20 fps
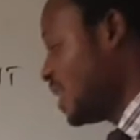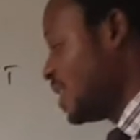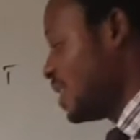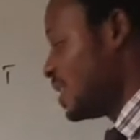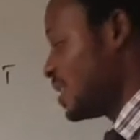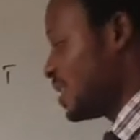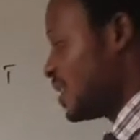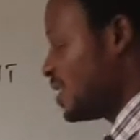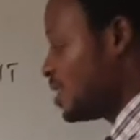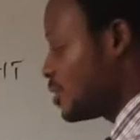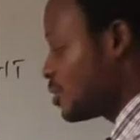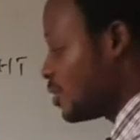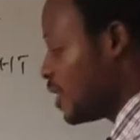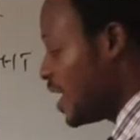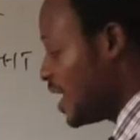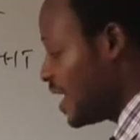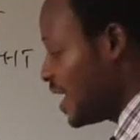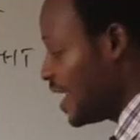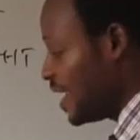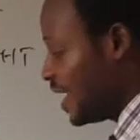C
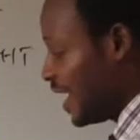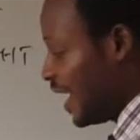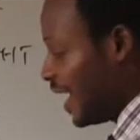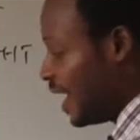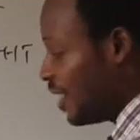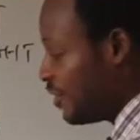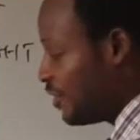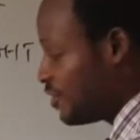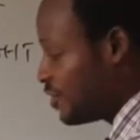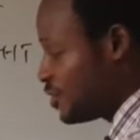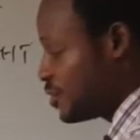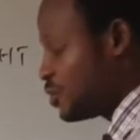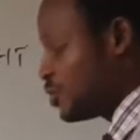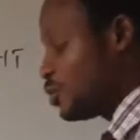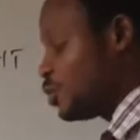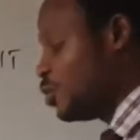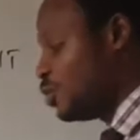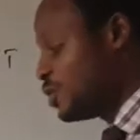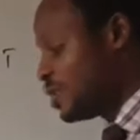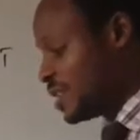square here, I have
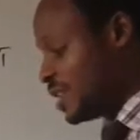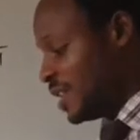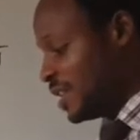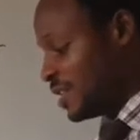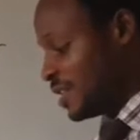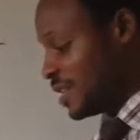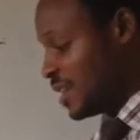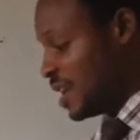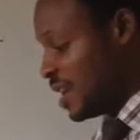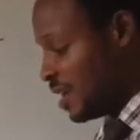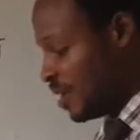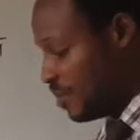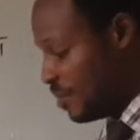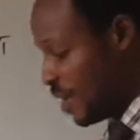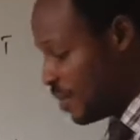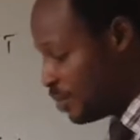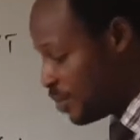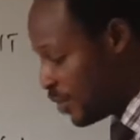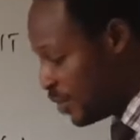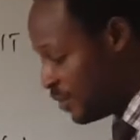two C's.
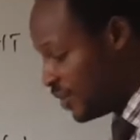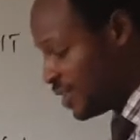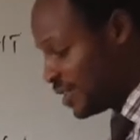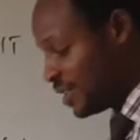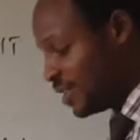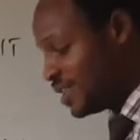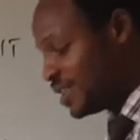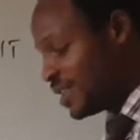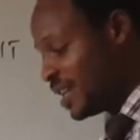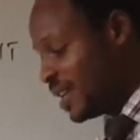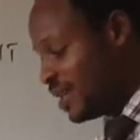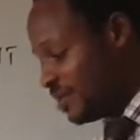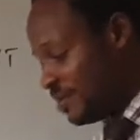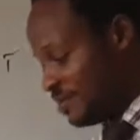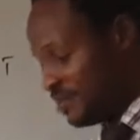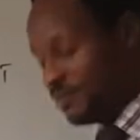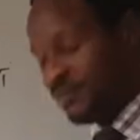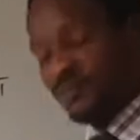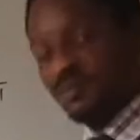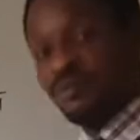But provisions here,
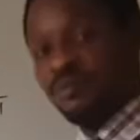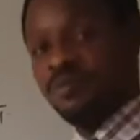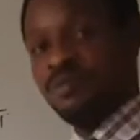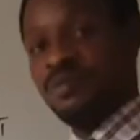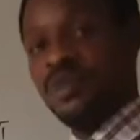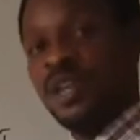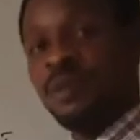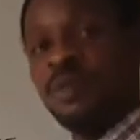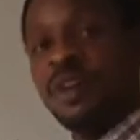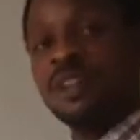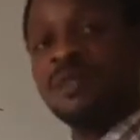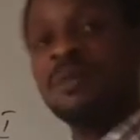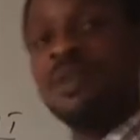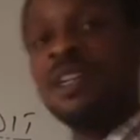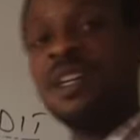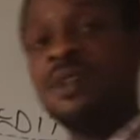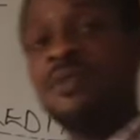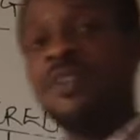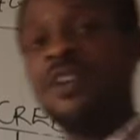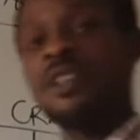let me explain
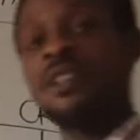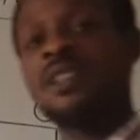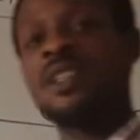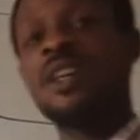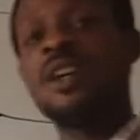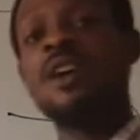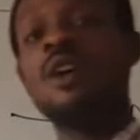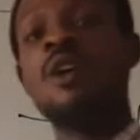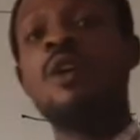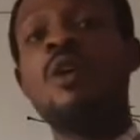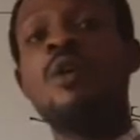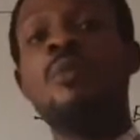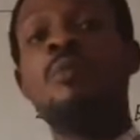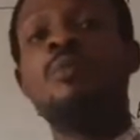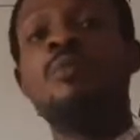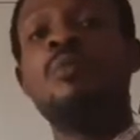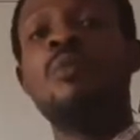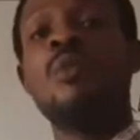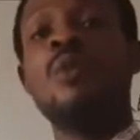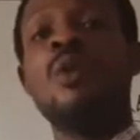that first.
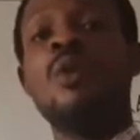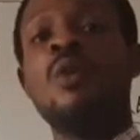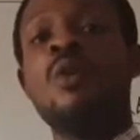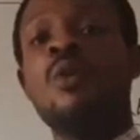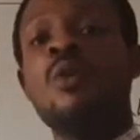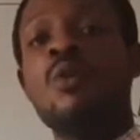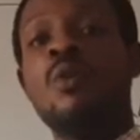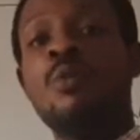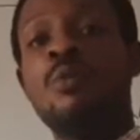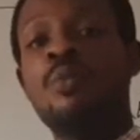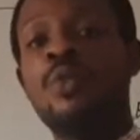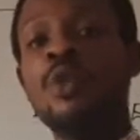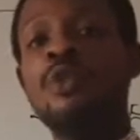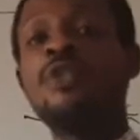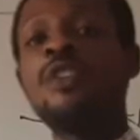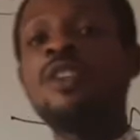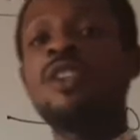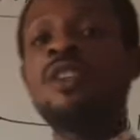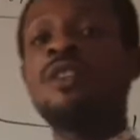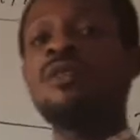
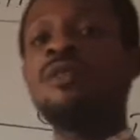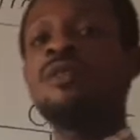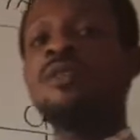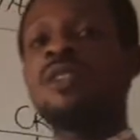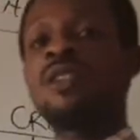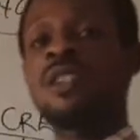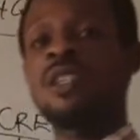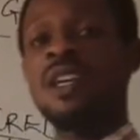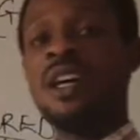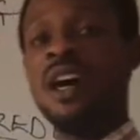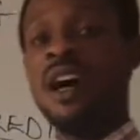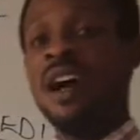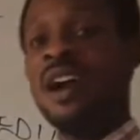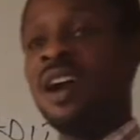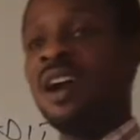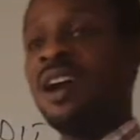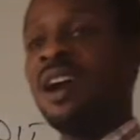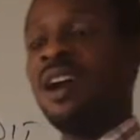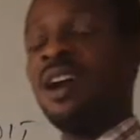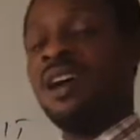Provisions
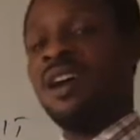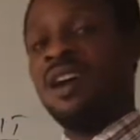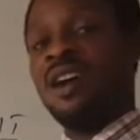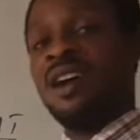are